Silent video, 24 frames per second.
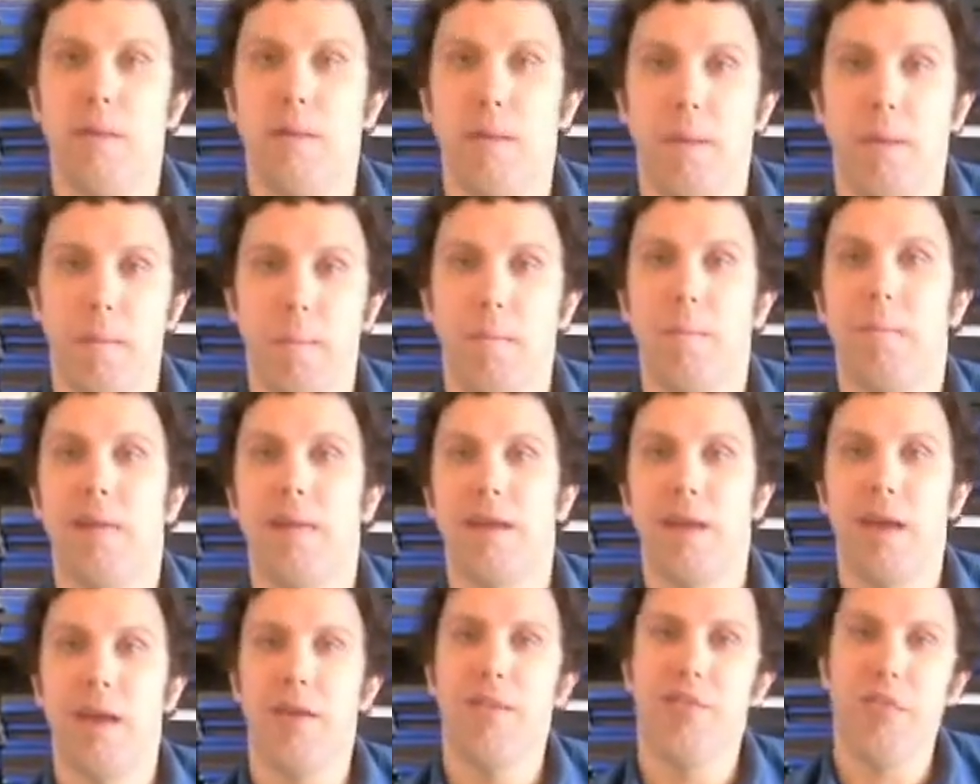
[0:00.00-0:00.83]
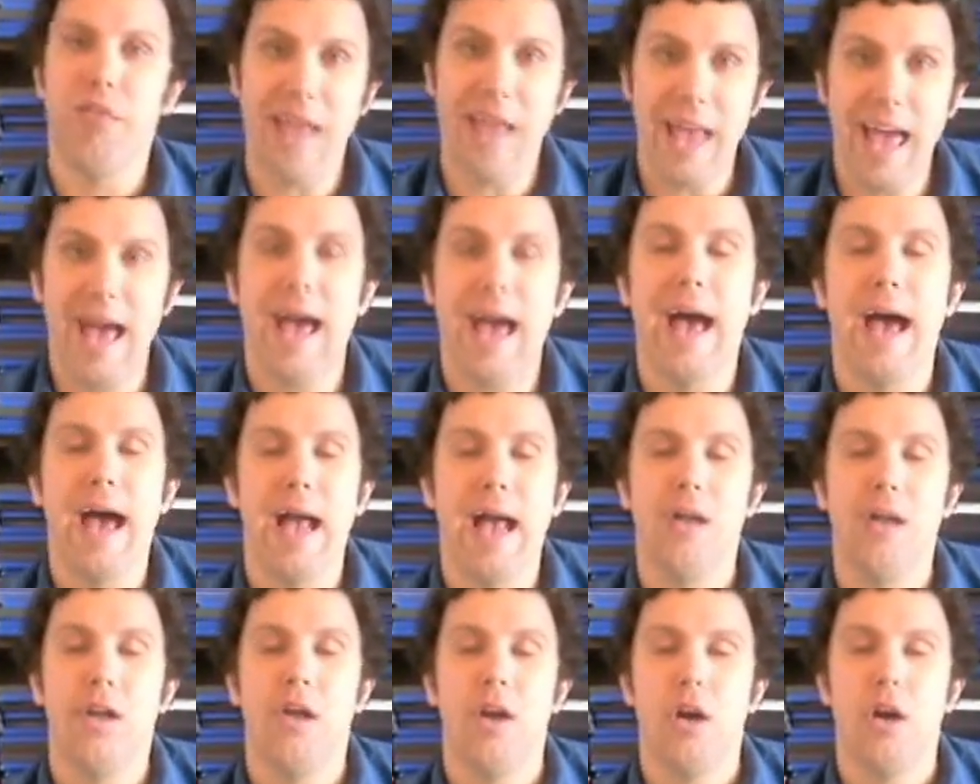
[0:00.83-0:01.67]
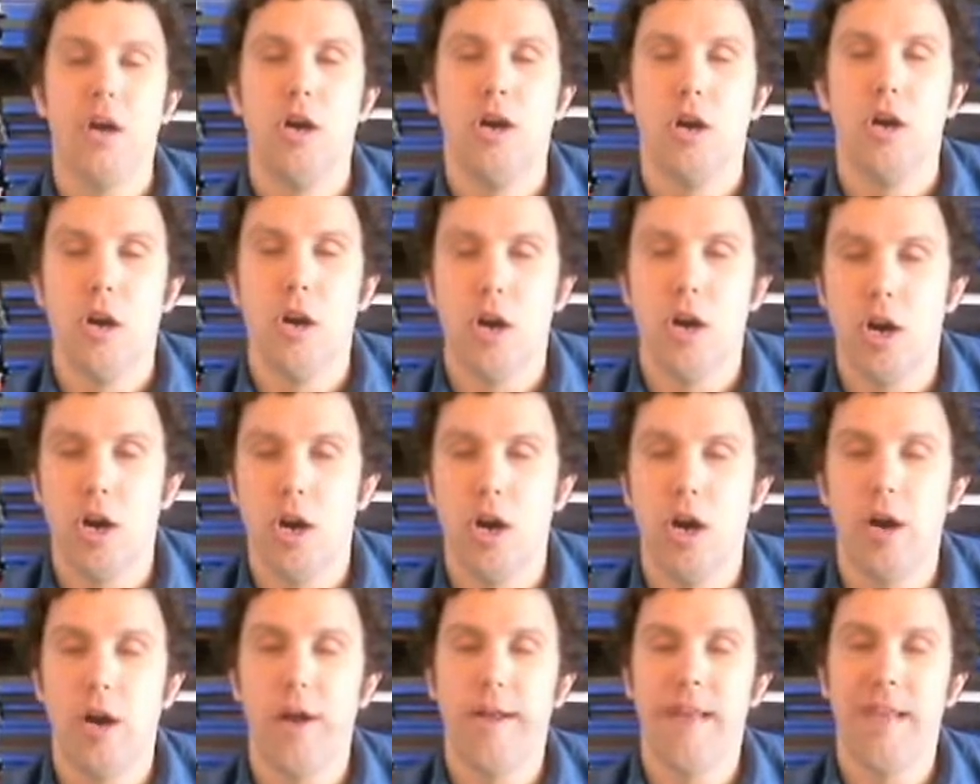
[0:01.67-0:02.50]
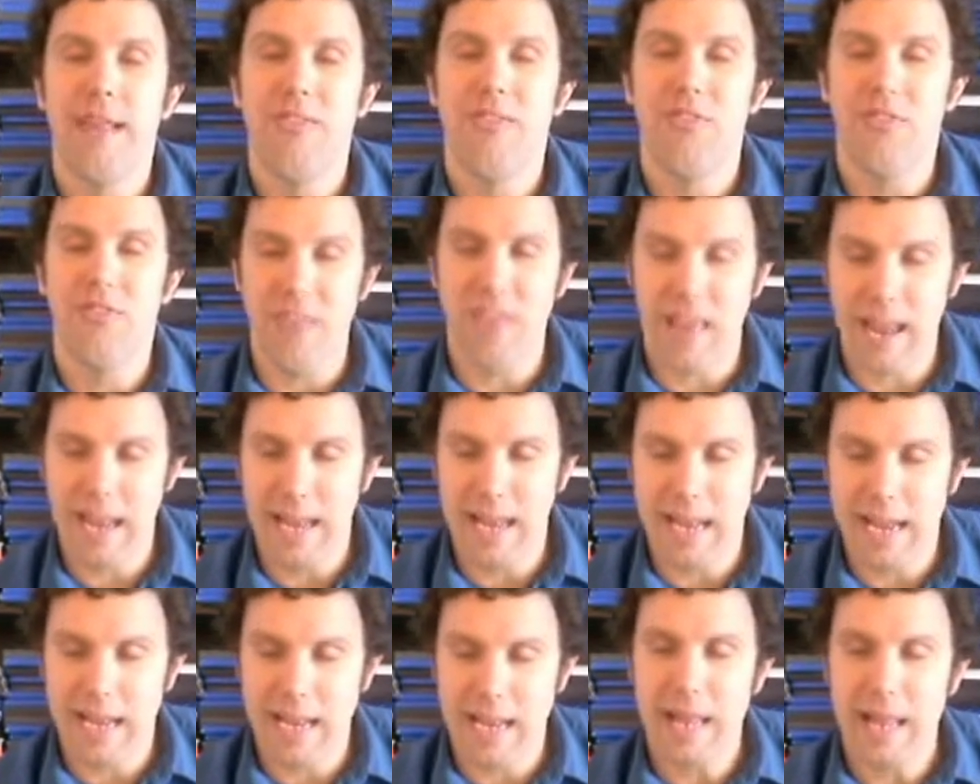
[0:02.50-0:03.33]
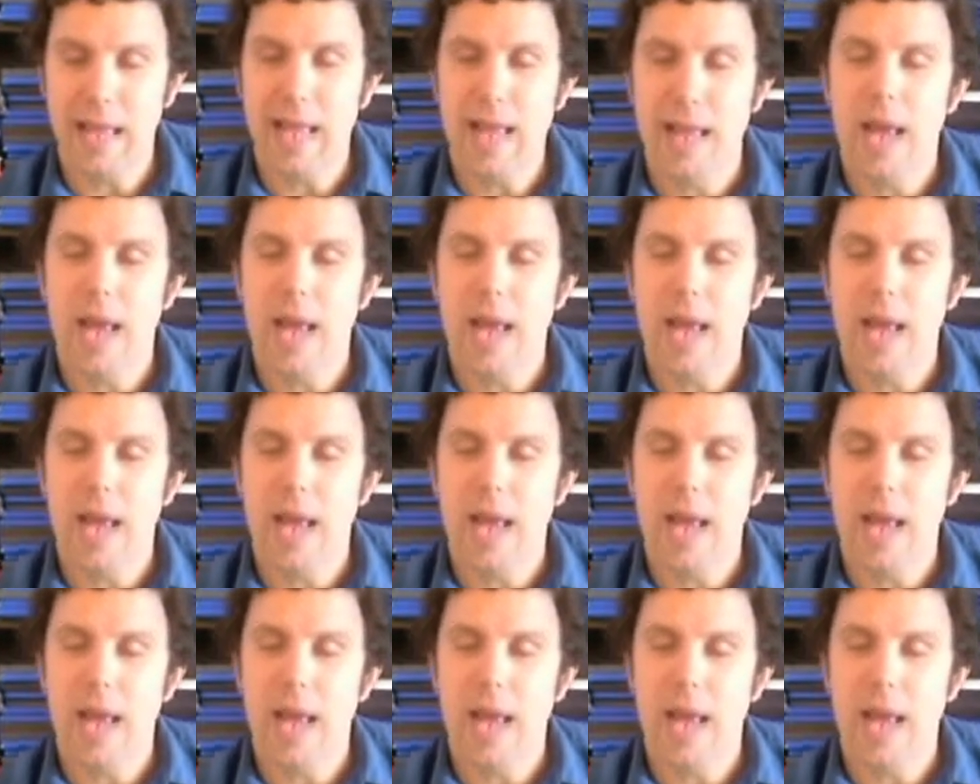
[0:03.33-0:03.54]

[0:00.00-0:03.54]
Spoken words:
department because they had an insane,